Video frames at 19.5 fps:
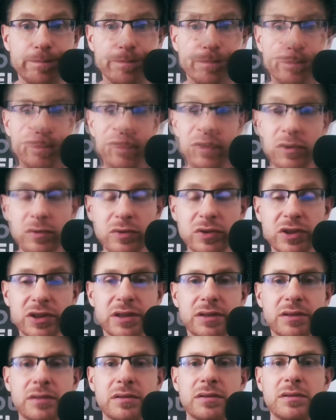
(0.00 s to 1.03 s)

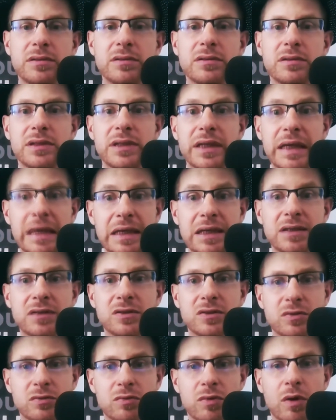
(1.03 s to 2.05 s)
Evolution
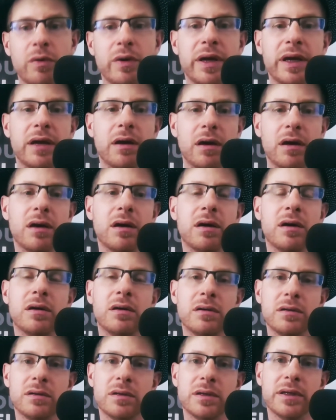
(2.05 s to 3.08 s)
is growing
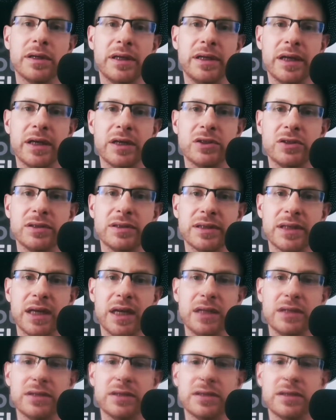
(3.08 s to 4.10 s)
our connection to
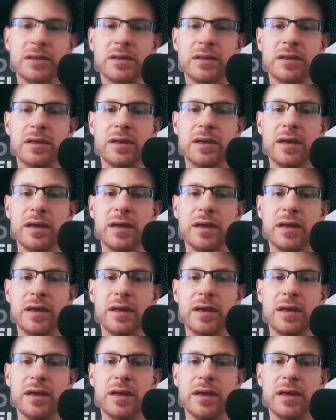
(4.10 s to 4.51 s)
consciousness,